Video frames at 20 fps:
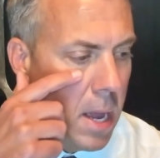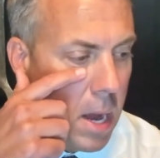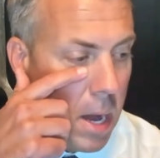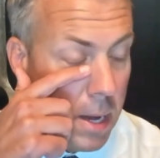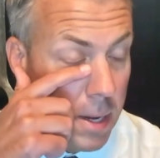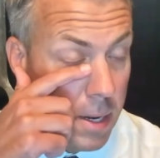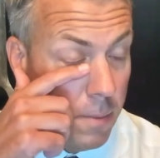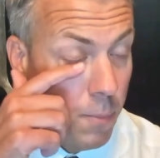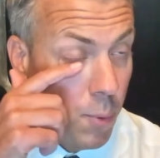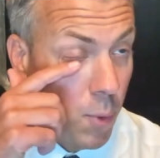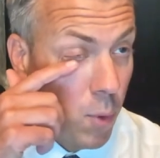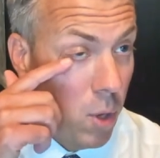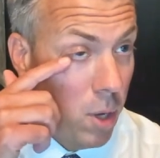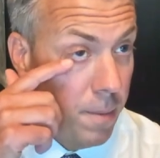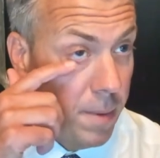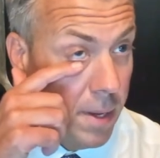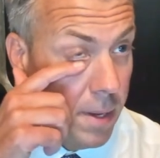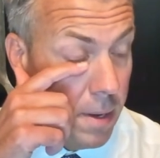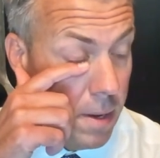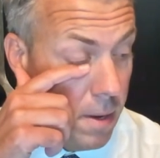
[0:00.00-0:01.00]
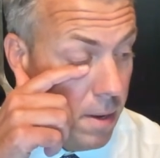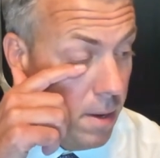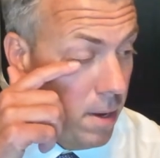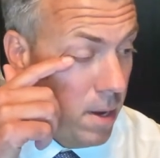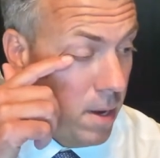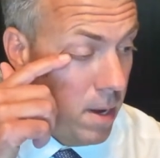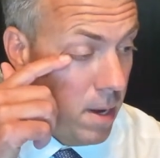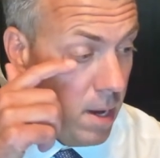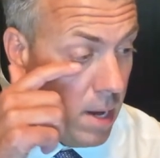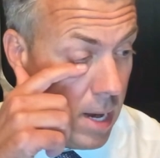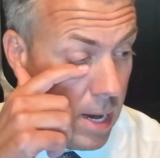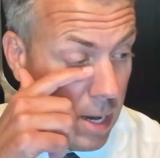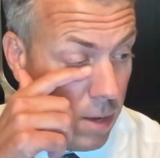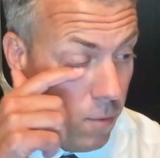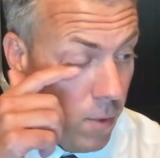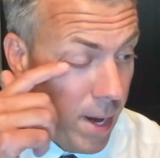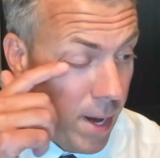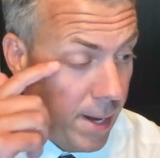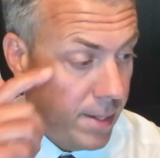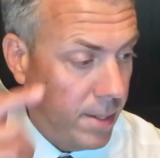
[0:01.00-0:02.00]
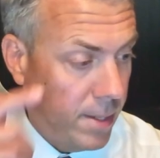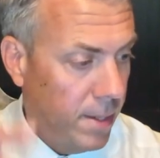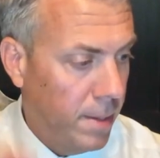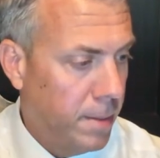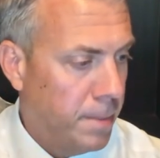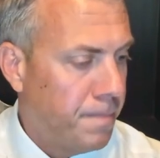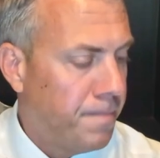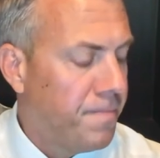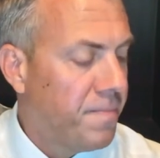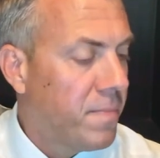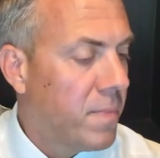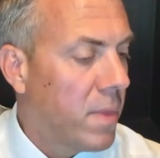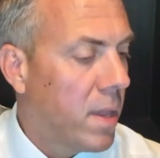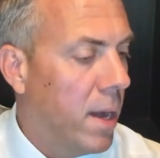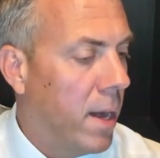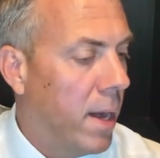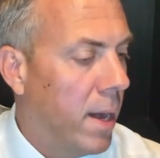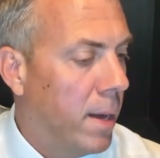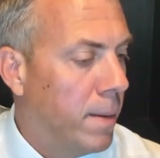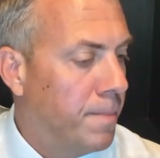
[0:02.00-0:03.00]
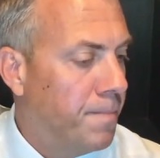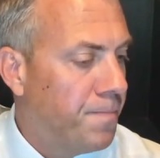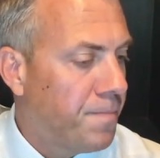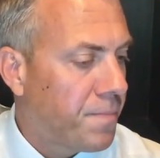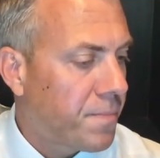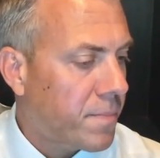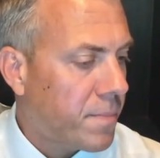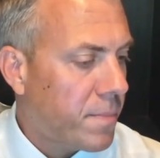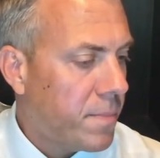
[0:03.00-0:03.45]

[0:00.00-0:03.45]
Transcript: unemployment uh, rate um,